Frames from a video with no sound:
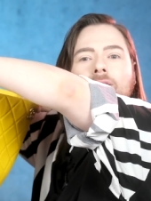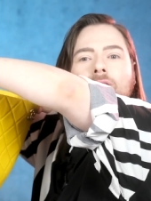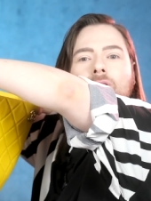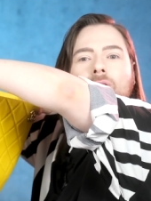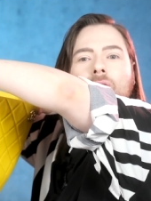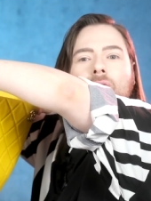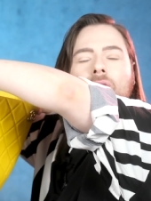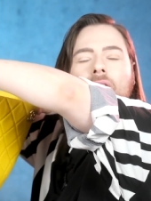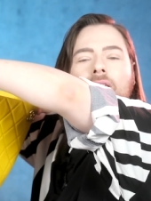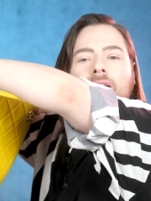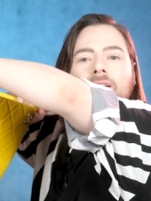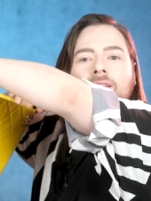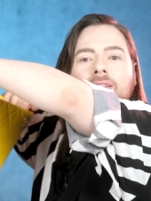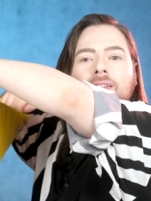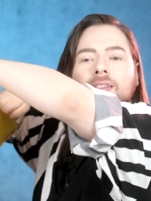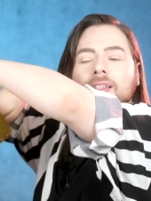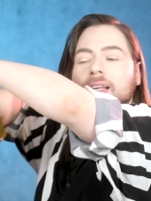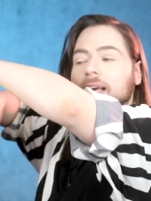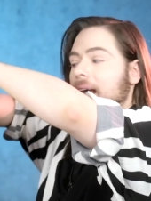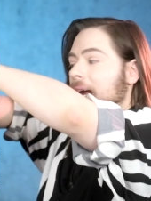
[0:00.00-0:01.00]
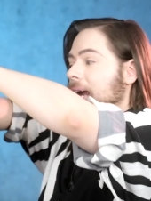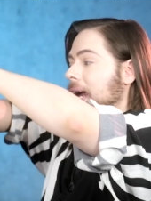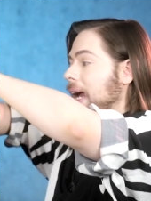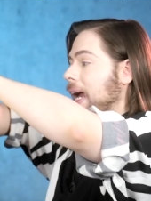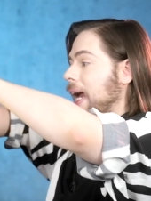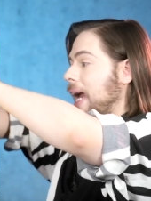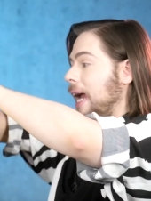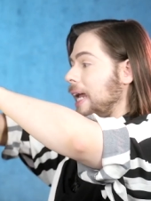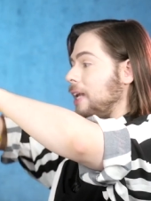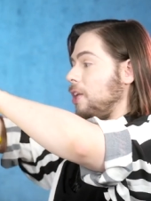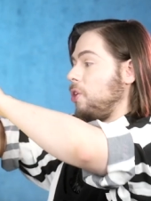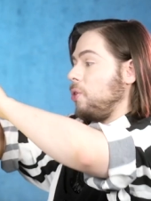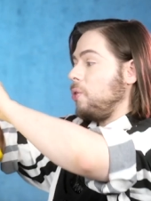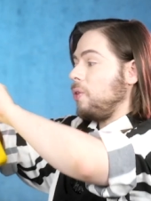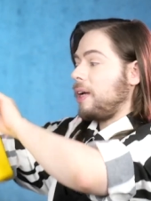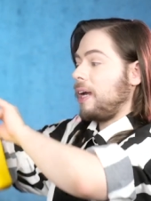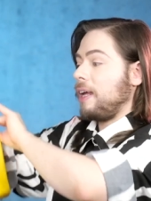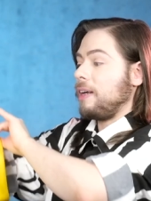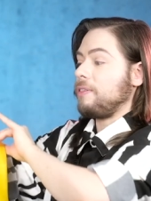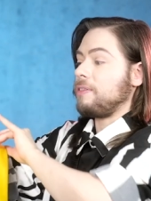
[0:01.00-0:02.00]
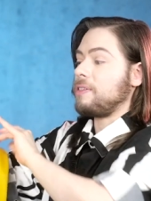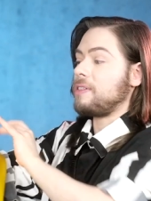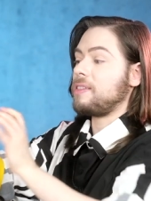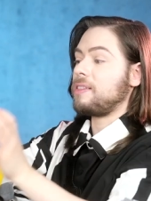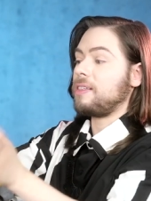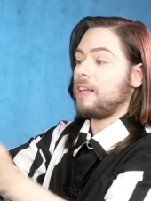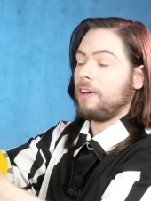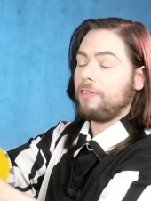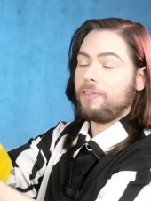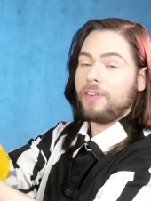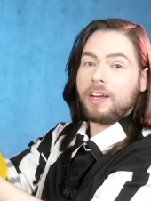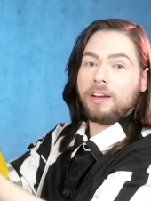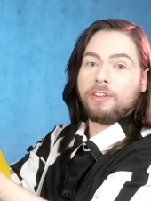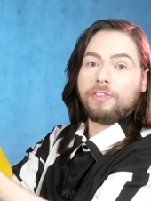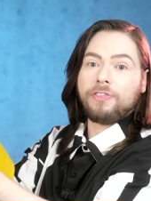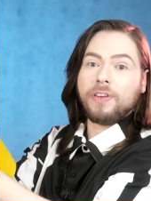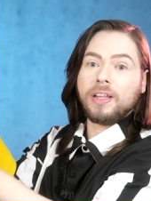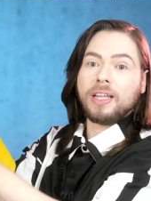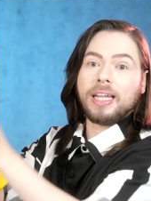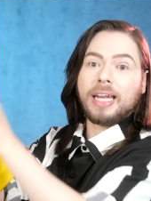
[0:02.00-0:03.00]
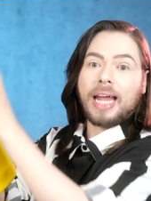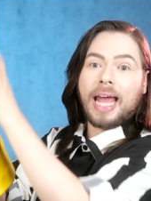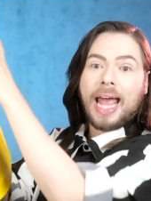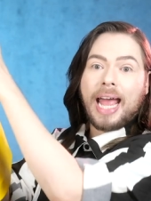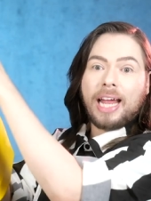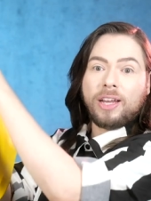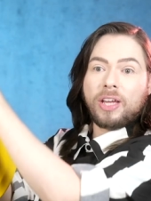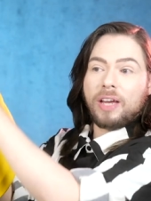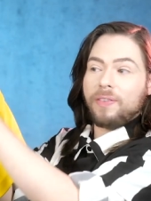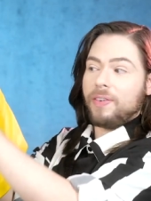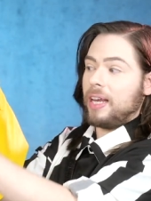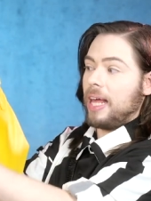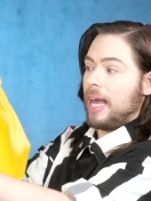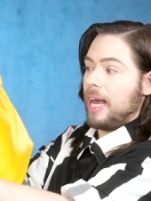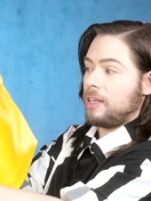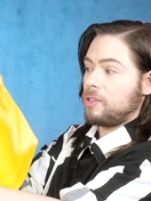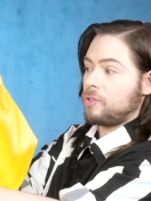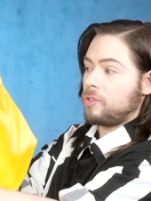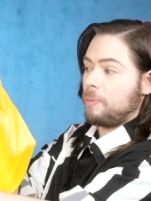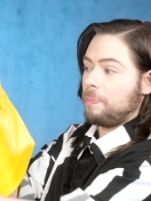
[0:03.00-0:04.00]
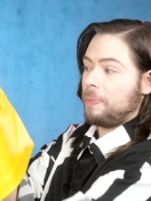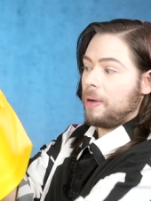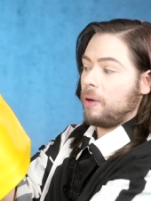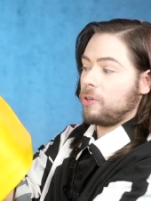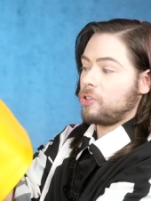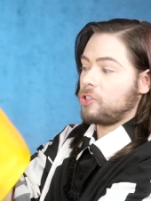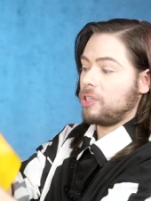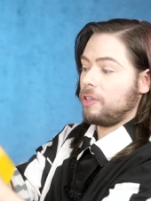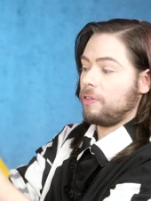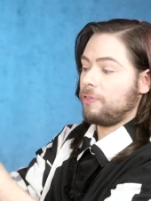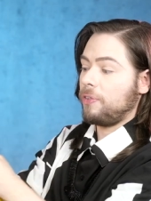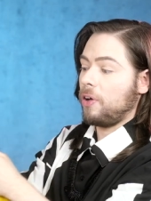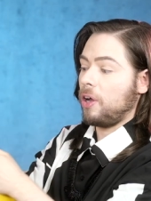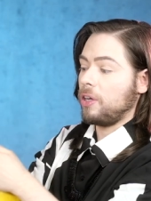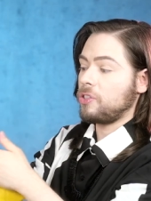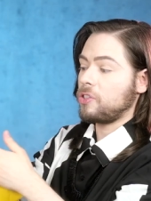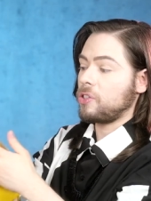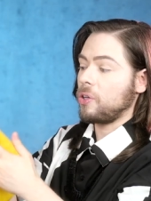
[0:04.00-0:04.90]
to this, and you can stuff it and fill it, and you have an extra pouch in the front.